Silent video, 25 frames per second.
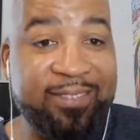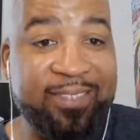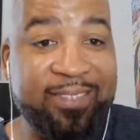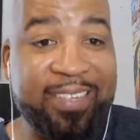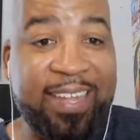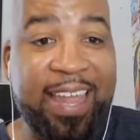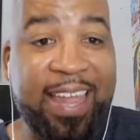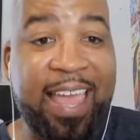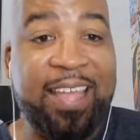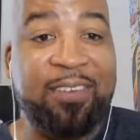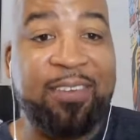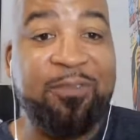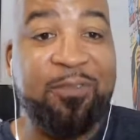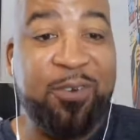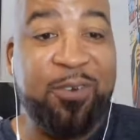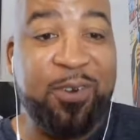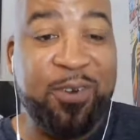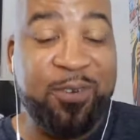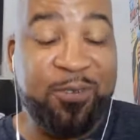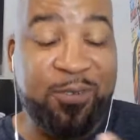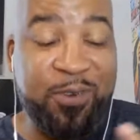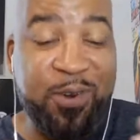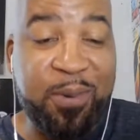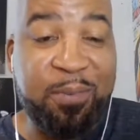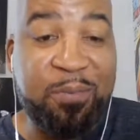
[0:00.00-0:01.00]
like
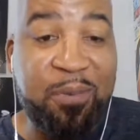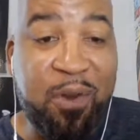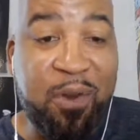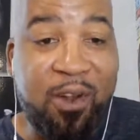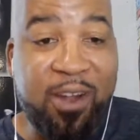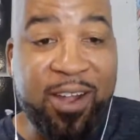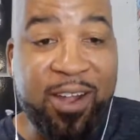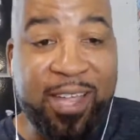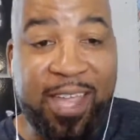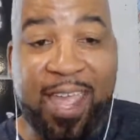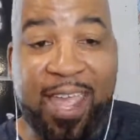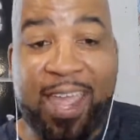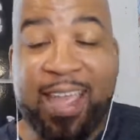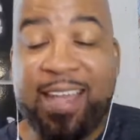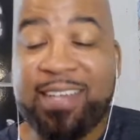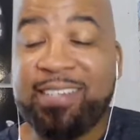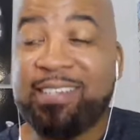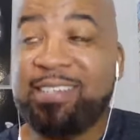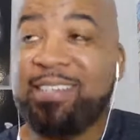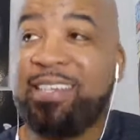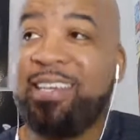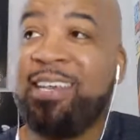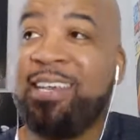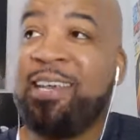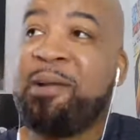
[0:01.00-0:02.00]
for the
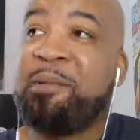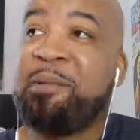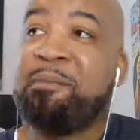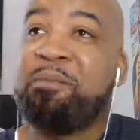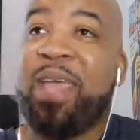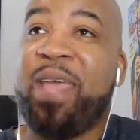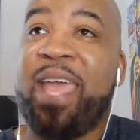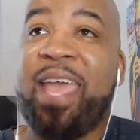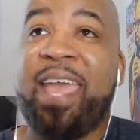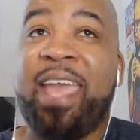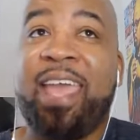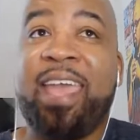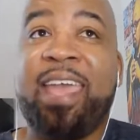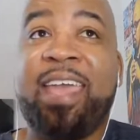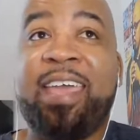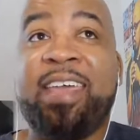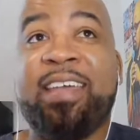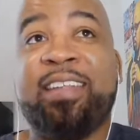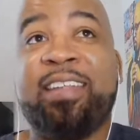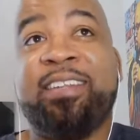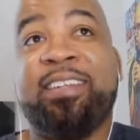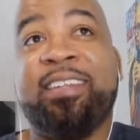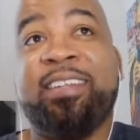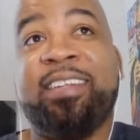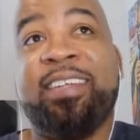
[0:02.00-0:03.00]
broadcast.
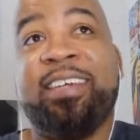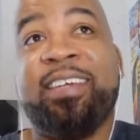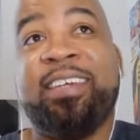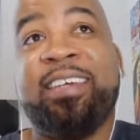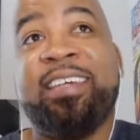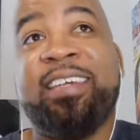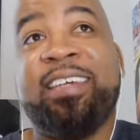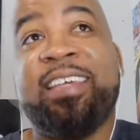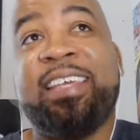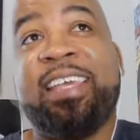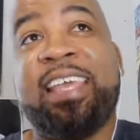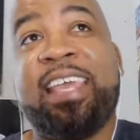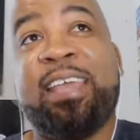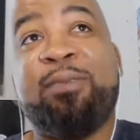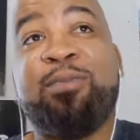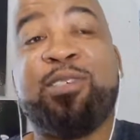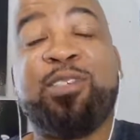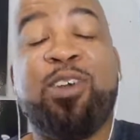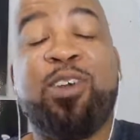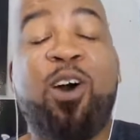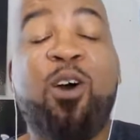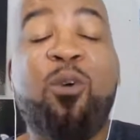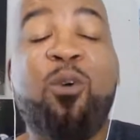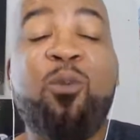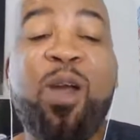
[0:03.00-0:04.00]
And it was
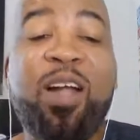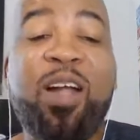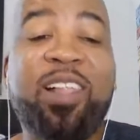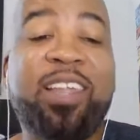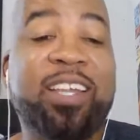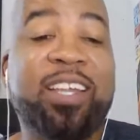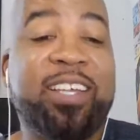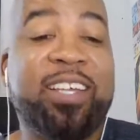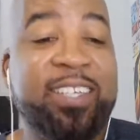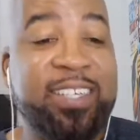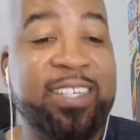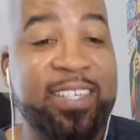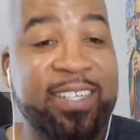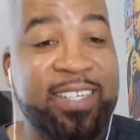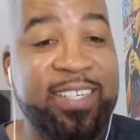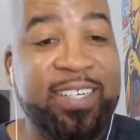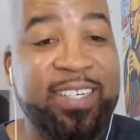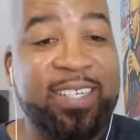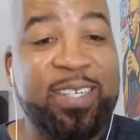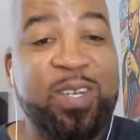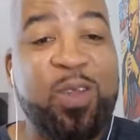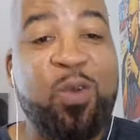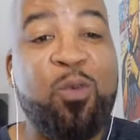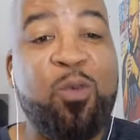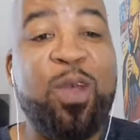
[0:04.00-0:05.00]
all well and
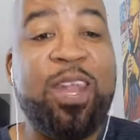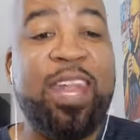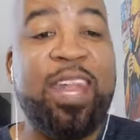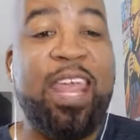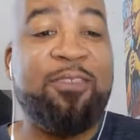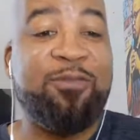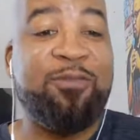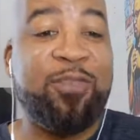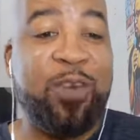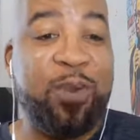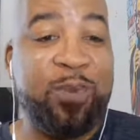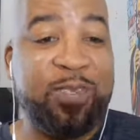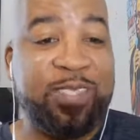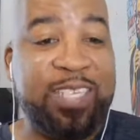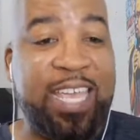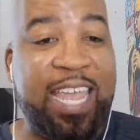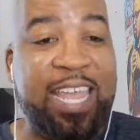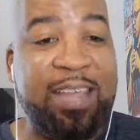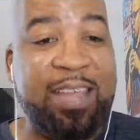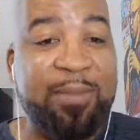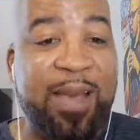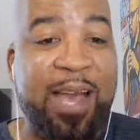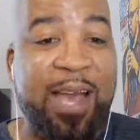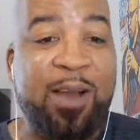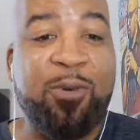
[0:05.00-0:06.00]
good when they first
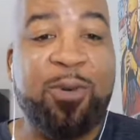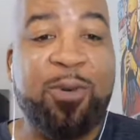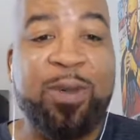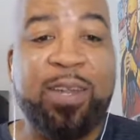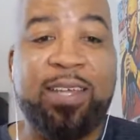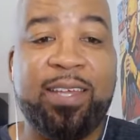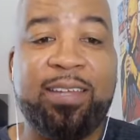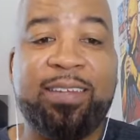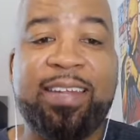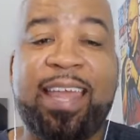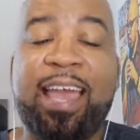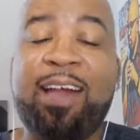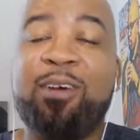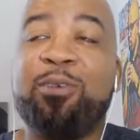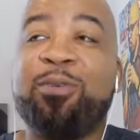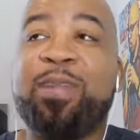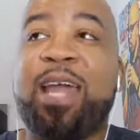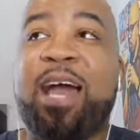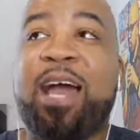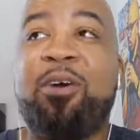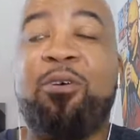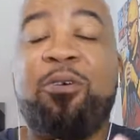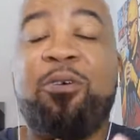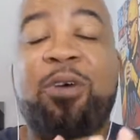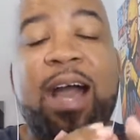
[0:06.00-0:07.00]
came out with it.
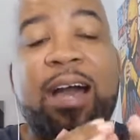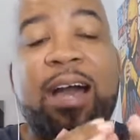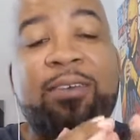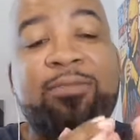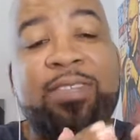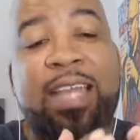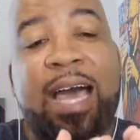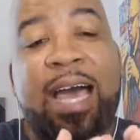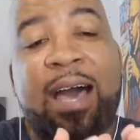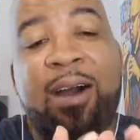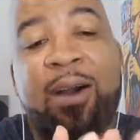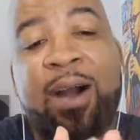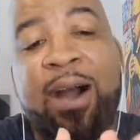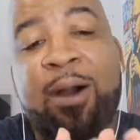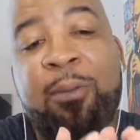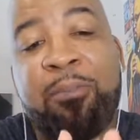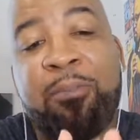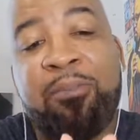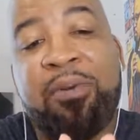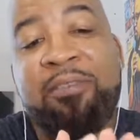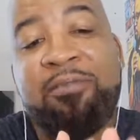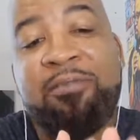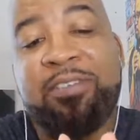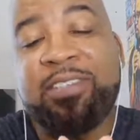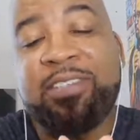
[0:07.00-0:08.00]
Now I'll
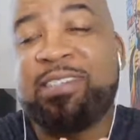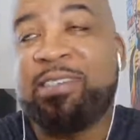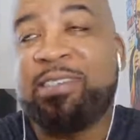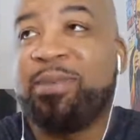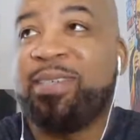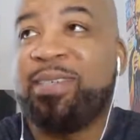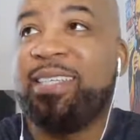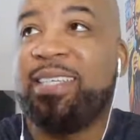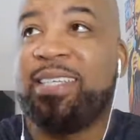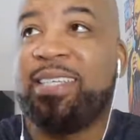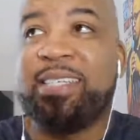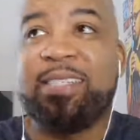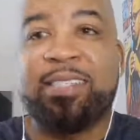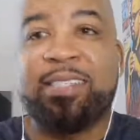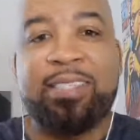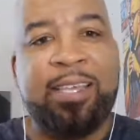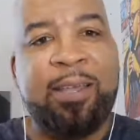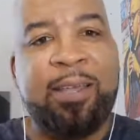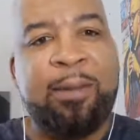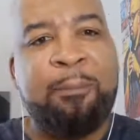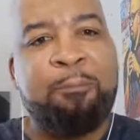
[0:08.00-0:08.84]
preface it with this.